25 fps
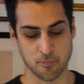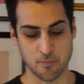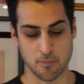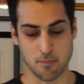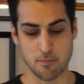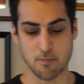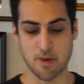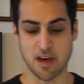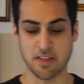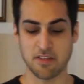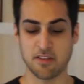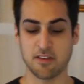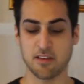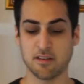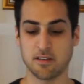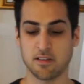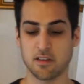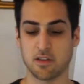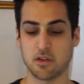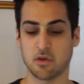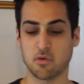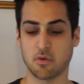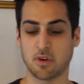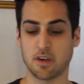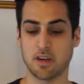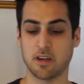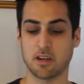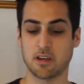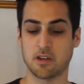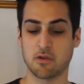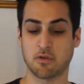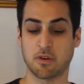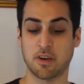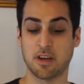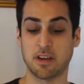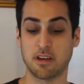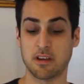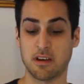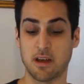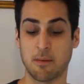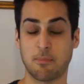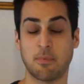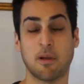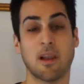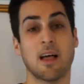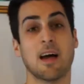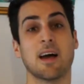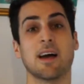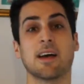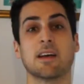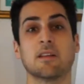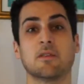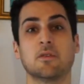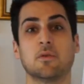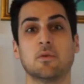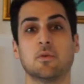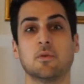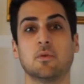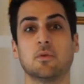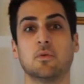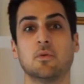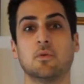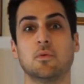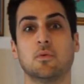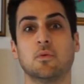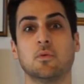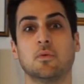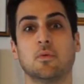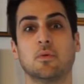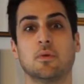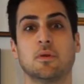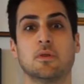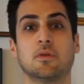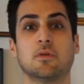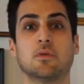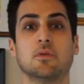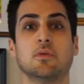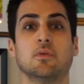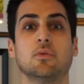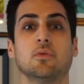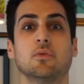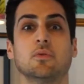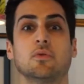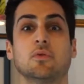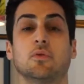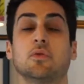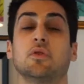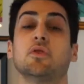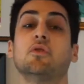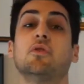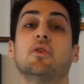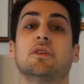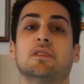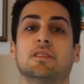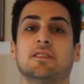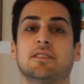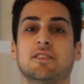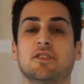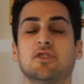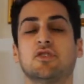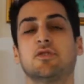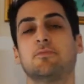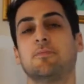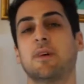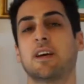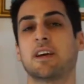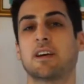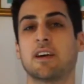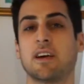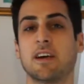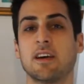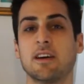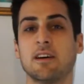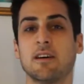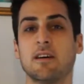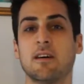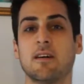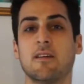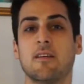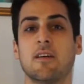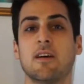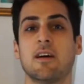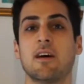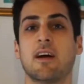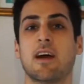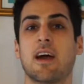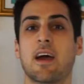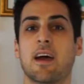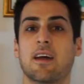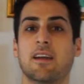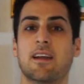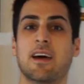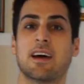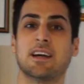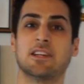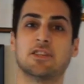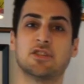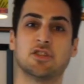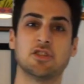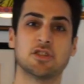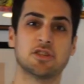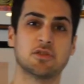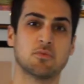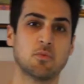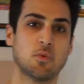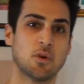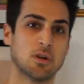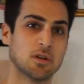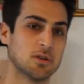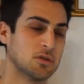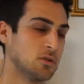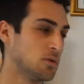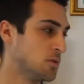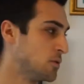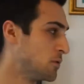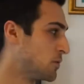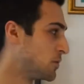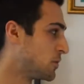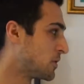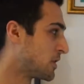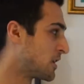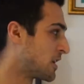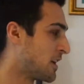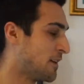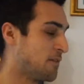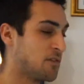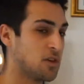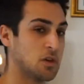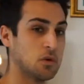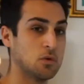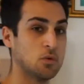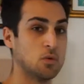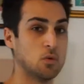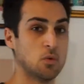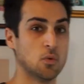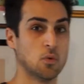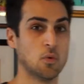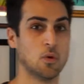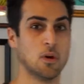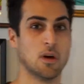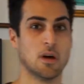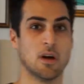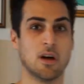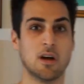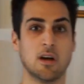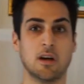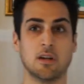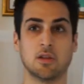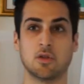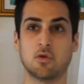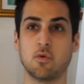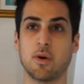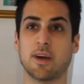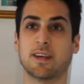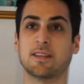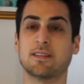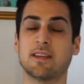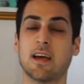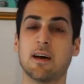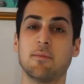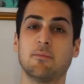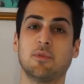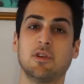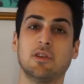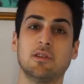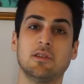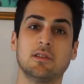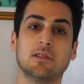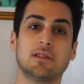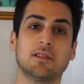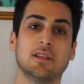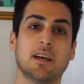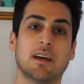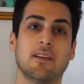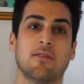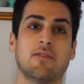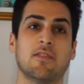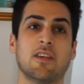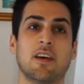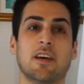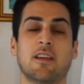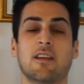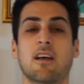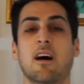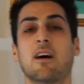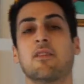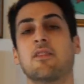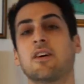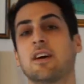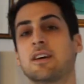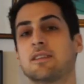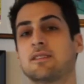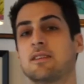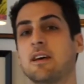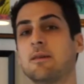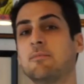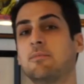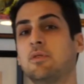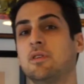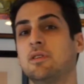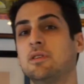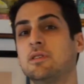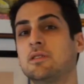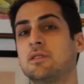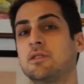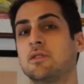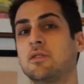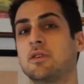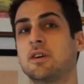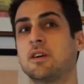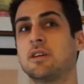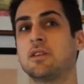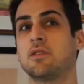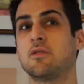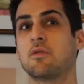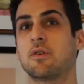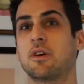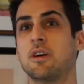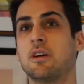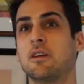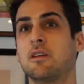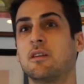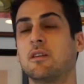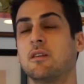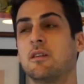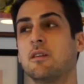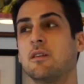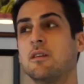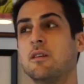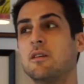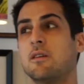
method you can apply to your decision making. And I just want to give you two examples, and then other examples you can